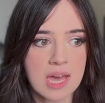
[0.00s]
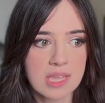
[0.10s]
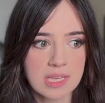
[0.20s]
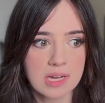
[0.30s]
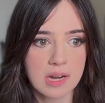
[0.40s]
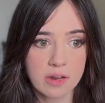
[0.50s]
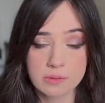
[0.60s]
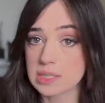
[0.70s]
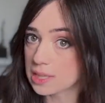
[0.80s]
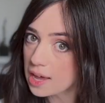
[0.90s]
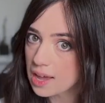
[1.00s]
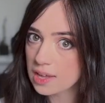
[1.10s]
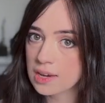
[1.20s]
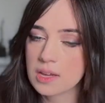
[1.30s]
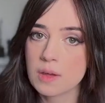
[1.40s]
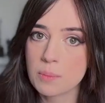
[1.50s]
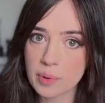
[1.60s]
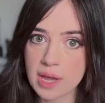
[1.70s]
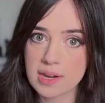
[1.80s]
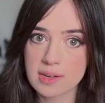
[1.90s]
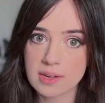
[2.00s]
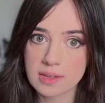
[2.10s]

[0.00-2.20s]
And then not only that, but